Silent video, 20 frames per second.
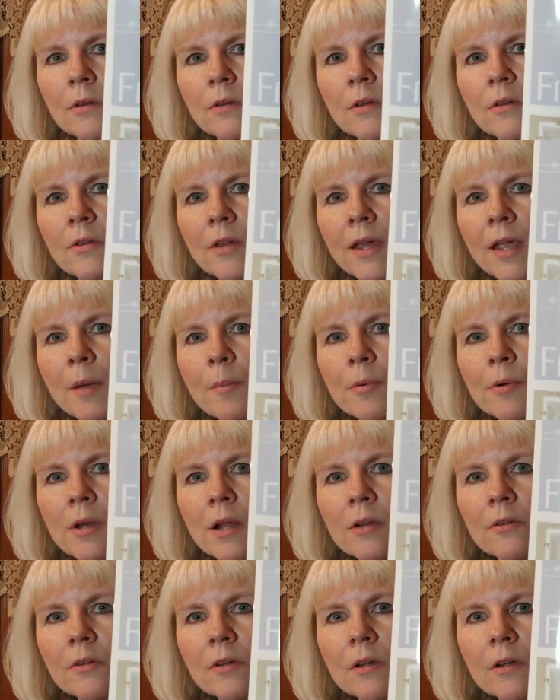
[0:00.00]
Since I can't
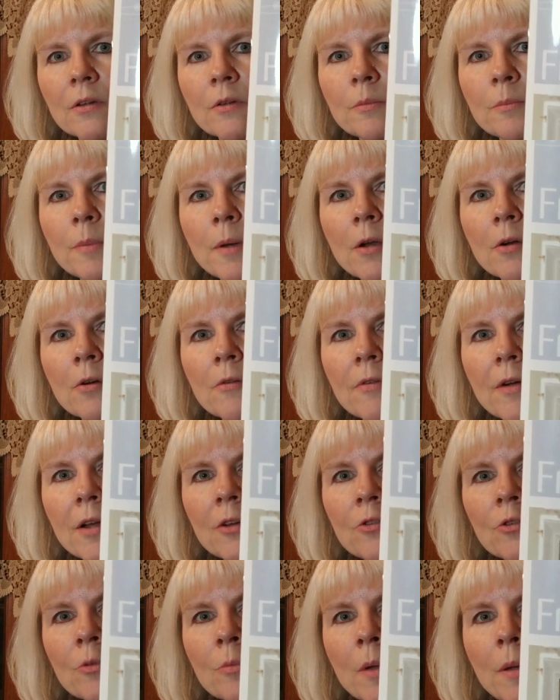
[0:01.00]
pronounce it, it's better if
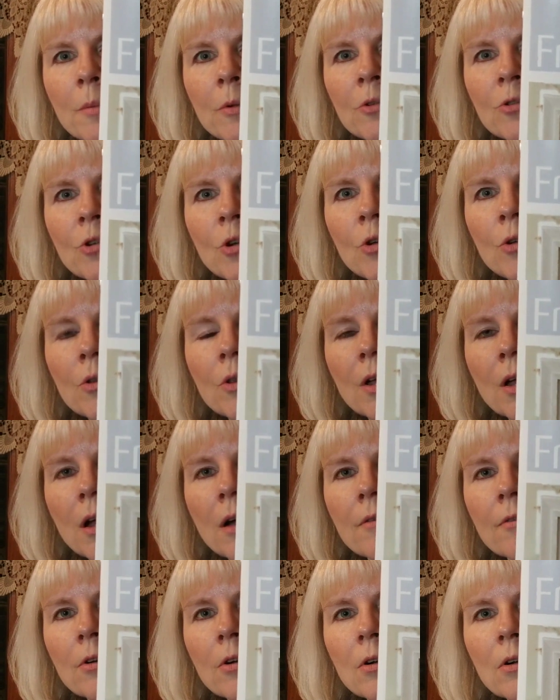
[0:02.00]
I just maybe show you the
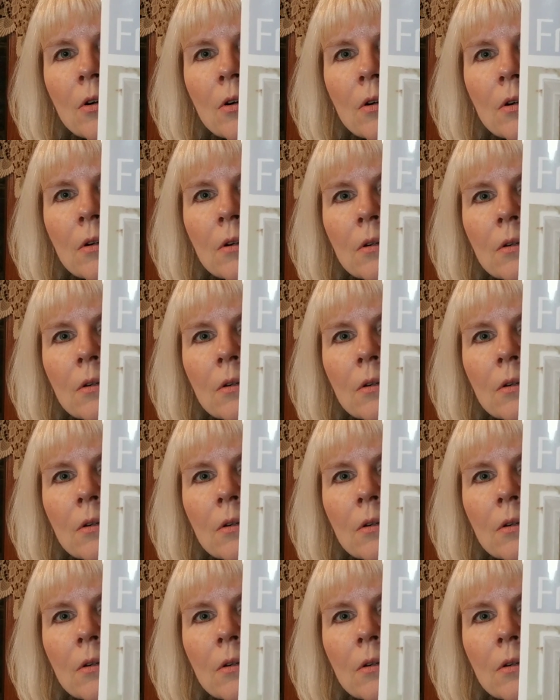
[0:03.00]
cover.